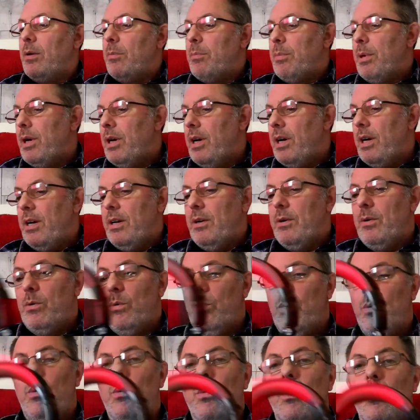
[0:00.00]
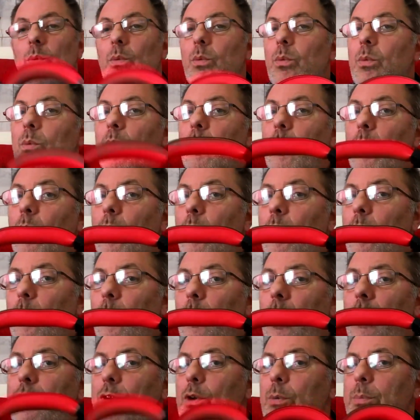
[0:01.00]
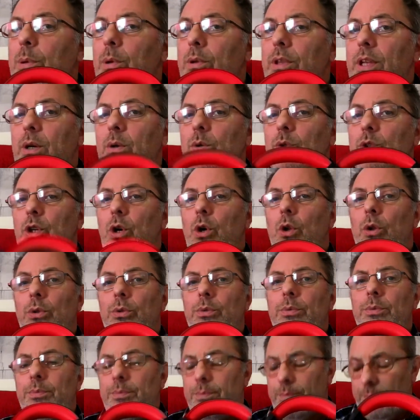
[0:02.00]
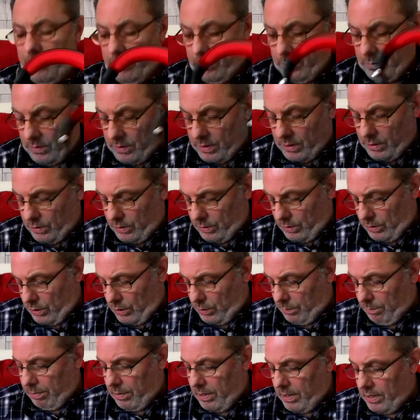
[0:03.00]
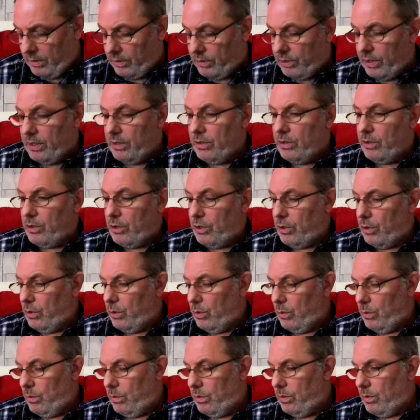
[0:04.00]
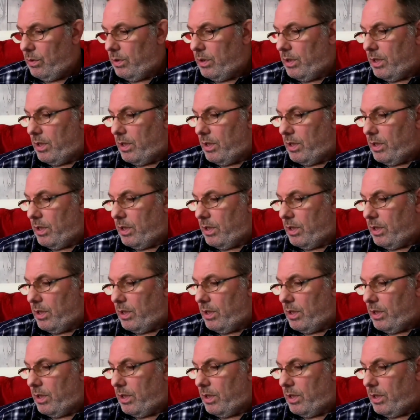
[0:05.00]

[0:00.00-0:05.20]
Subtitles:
But if you put those on, this just plugs into